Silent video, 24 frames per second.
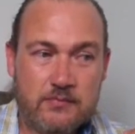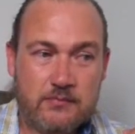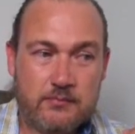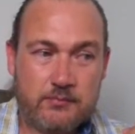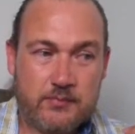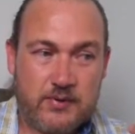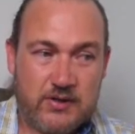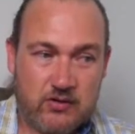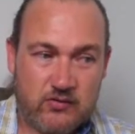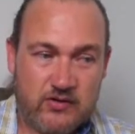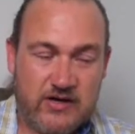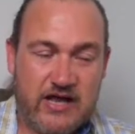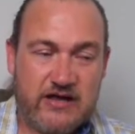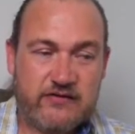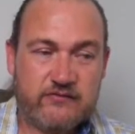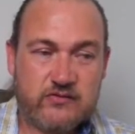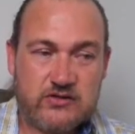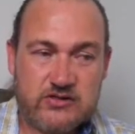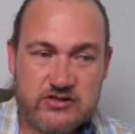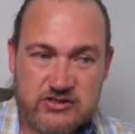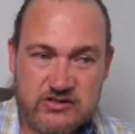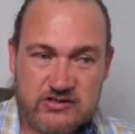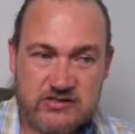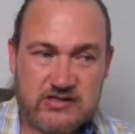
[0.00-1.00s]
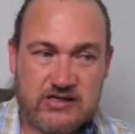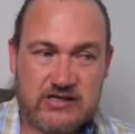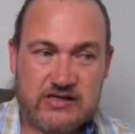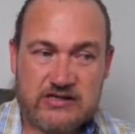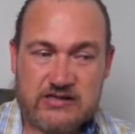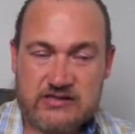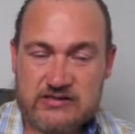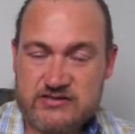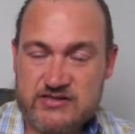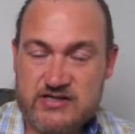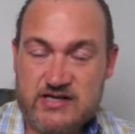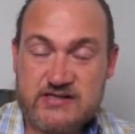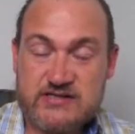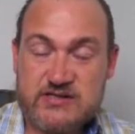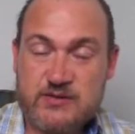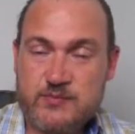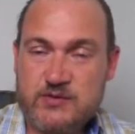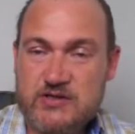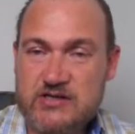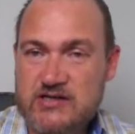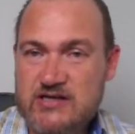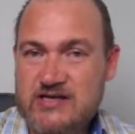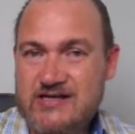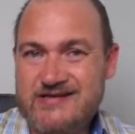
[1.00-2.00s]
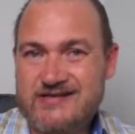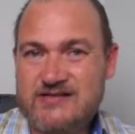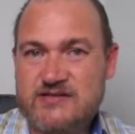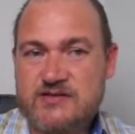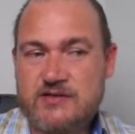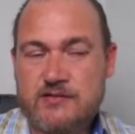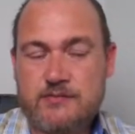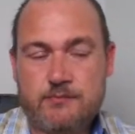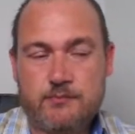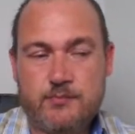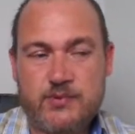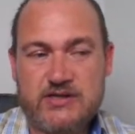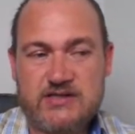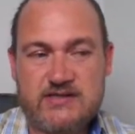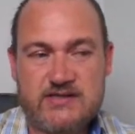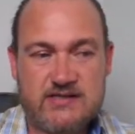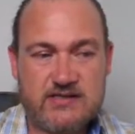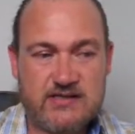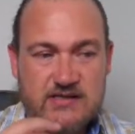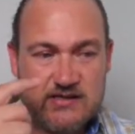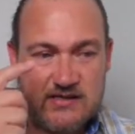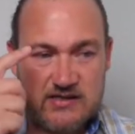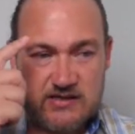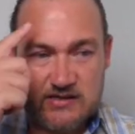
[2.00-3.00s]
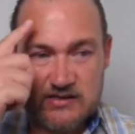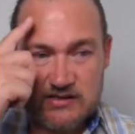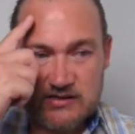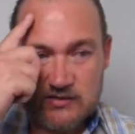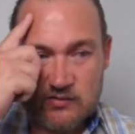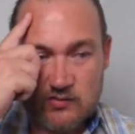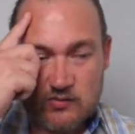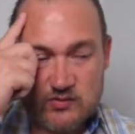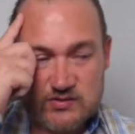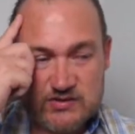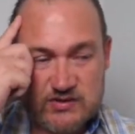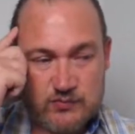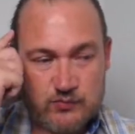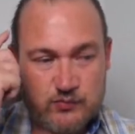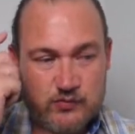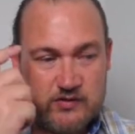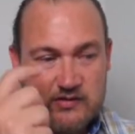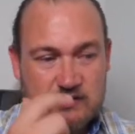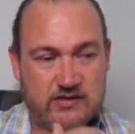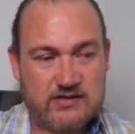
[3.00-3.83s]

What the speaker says: But on average, ChatGPT is pretty awesome with